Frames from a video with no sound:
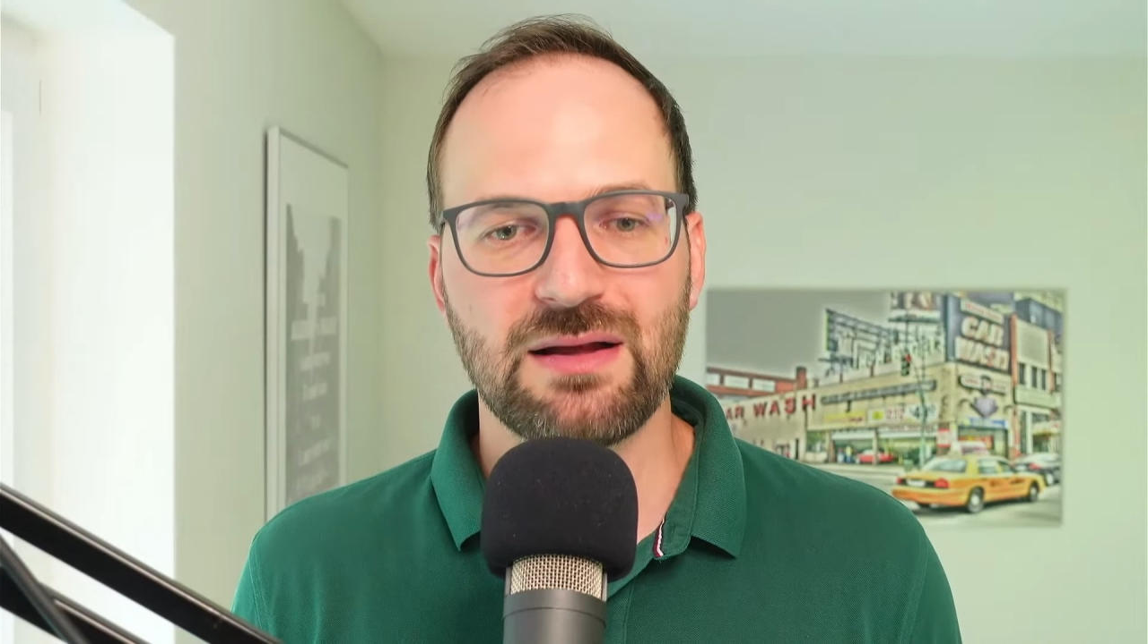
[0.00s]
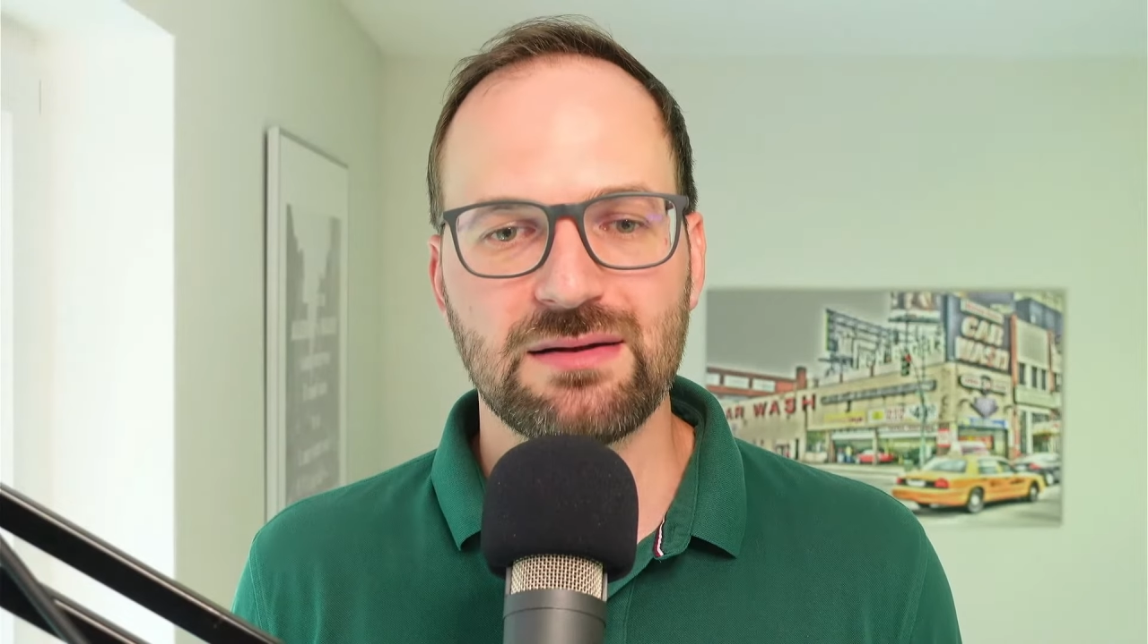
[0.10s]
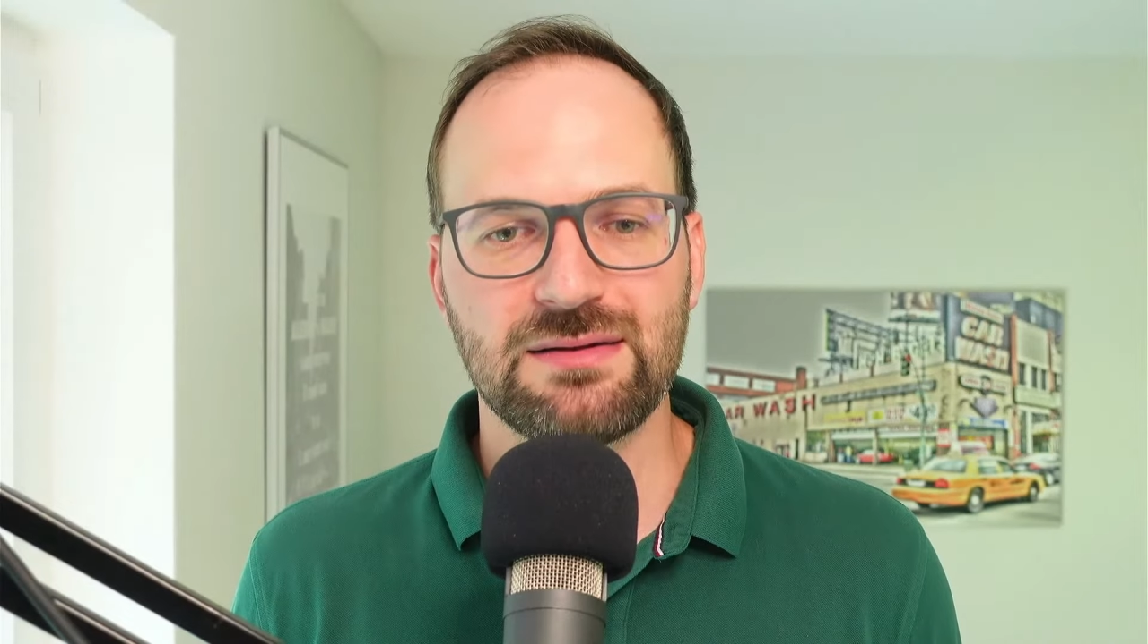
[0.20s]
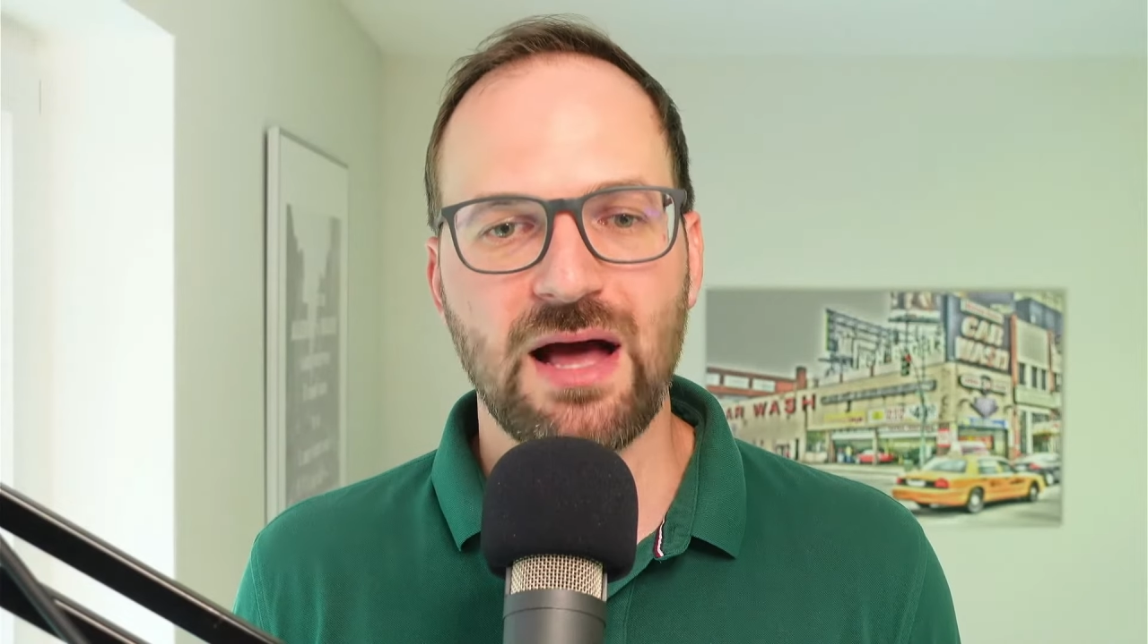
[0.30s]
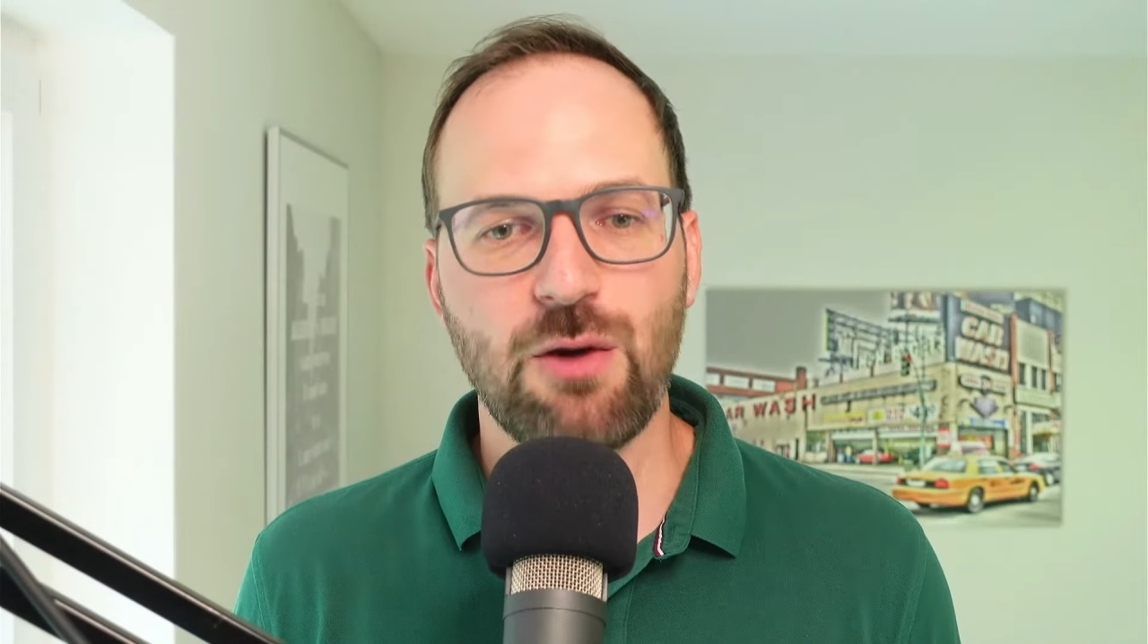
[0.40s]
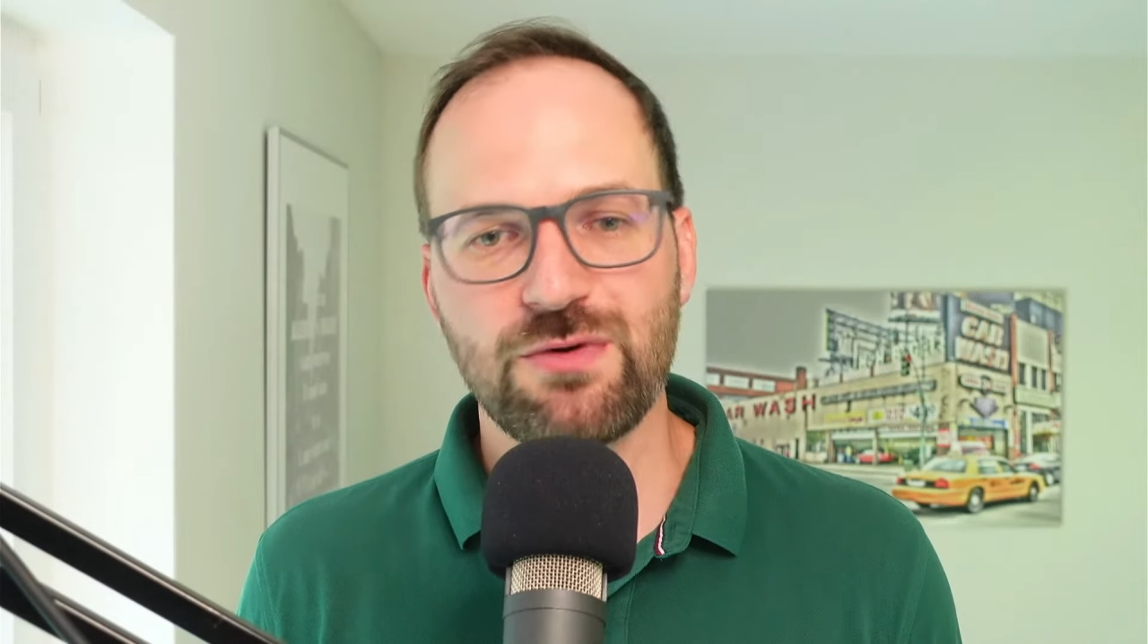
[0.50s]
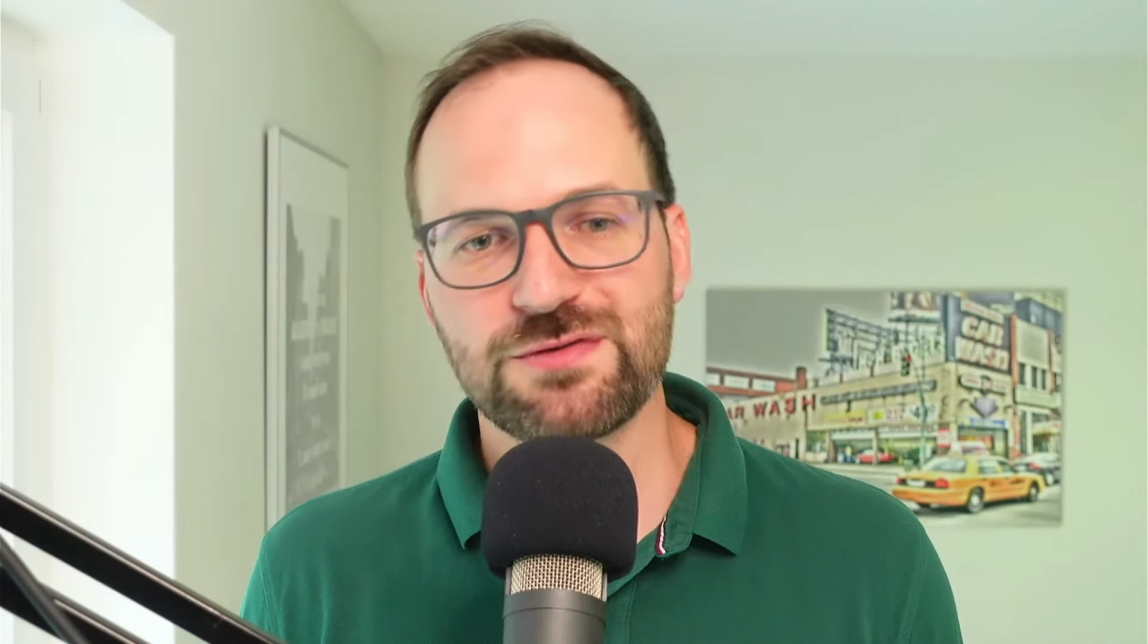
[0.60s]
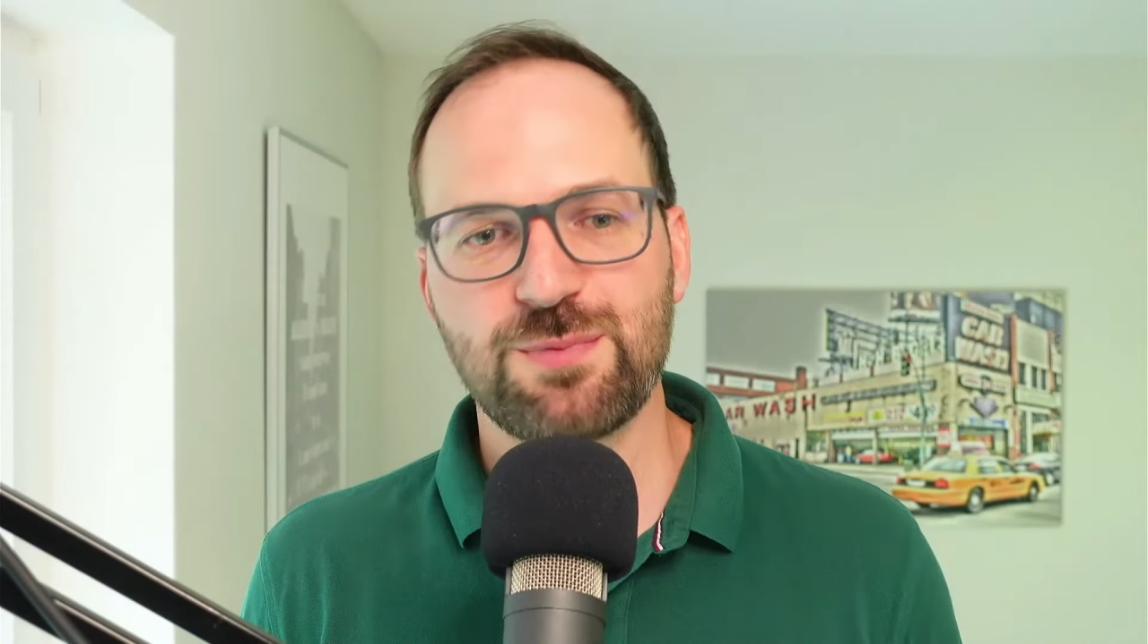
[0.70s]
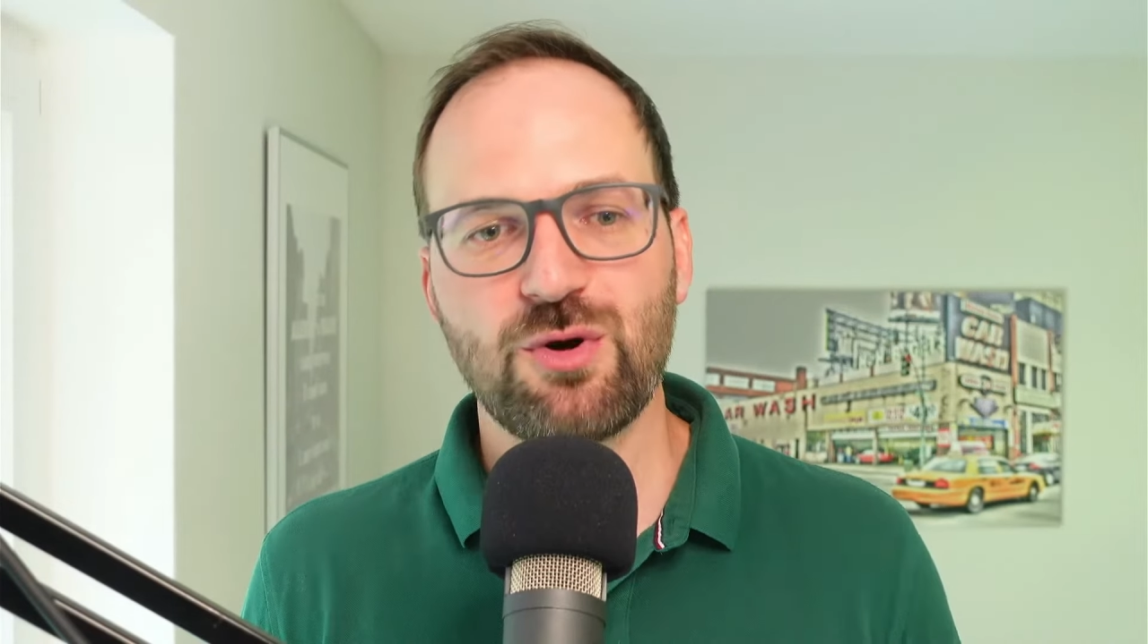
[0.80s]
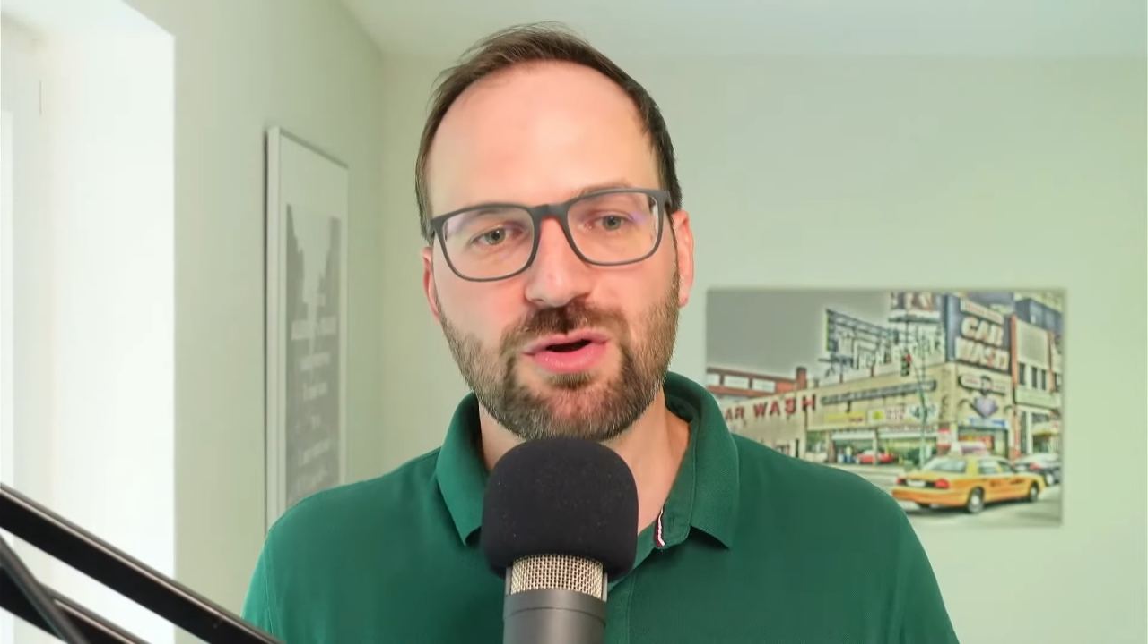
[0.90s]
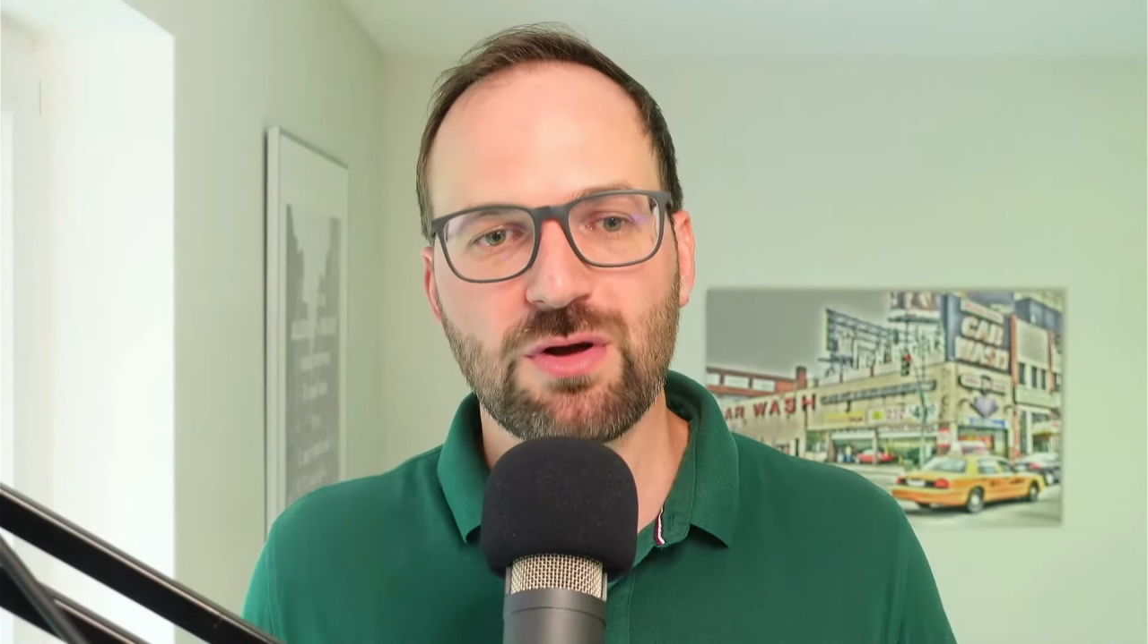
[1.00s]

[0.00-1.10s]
now we've spoken